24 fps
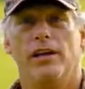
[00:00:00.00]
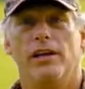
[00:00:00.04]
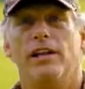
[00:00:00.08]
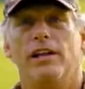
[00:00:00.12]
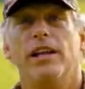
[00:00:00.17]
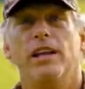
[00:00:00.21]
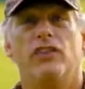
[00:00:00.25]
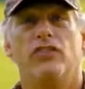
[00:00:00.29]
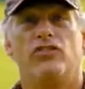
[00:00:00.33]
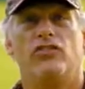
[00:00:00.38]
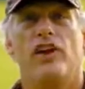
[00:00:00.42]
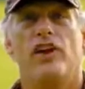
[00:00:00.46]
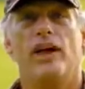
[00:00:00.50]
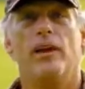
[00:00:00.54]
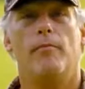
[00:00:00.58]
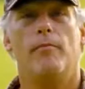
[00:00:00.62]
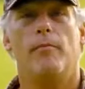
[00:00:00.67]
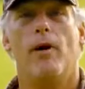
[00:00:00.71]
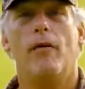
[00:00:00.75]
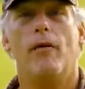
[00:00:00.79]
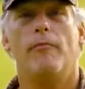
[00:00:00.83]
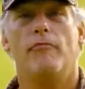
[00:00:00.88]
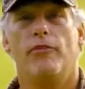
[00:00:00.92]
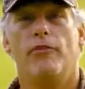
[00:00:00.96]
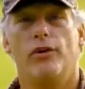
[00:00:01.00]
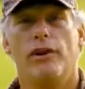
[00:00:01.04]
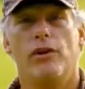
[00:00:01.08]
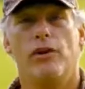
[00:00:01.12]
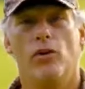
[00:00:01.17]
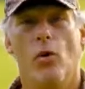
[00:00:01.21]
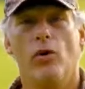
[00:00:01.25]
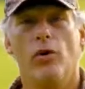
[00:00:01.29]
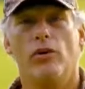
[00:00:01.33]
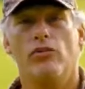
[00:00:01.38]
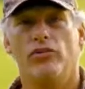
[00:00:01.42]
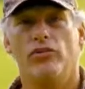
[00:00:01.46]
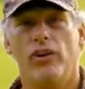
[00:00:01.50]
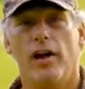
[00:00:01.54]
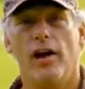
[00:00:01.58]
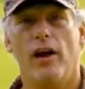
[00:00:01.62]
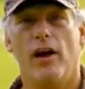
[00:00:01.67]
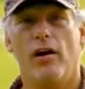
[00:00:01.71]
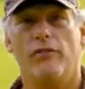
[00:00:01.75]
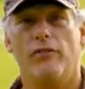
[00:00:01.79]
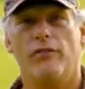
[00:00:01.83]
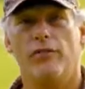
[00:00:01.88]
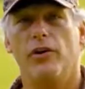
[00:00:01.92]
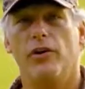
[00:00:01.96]
You need to set them up for
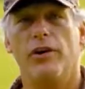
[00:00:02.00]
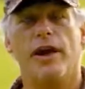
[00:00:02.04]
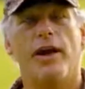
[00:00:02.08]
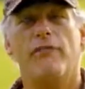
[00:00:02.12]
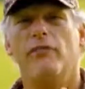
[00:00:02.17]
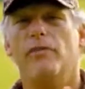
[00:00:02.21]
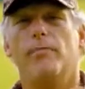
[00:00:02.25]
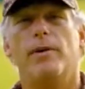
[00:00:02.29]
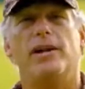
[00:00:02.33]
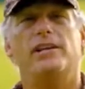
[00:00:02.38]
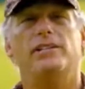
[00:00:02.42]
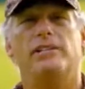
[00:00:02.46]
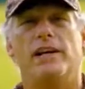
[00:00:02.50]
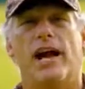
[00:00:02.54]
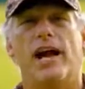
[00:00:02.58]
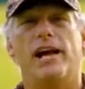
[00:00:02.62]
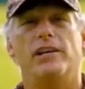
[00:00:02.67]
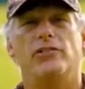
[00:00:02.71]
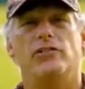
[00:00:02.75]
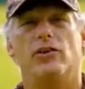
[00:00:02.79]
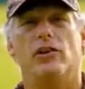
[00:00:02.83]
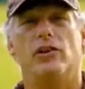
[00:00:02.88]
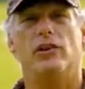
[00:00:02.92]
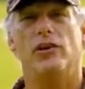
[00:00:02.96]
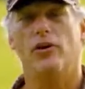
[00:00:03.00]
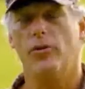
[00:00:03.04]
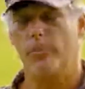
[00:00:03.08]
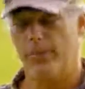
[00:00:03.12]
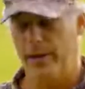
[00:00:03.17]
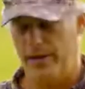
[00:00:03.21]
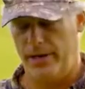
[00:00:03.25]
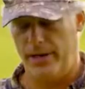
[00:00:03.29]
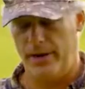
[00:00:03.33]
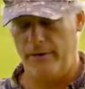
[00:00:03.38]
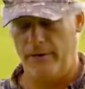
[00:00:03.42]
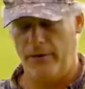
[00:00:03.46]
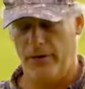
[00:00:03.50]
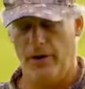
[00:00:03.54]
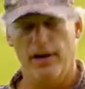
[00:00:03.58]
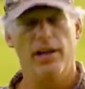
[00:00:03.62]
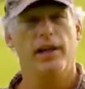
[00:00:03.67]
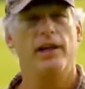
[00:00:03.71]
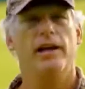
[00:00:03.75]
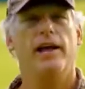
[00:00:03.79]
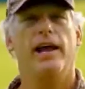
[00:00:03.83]
yourself. Everybody's eyes are a little bit different.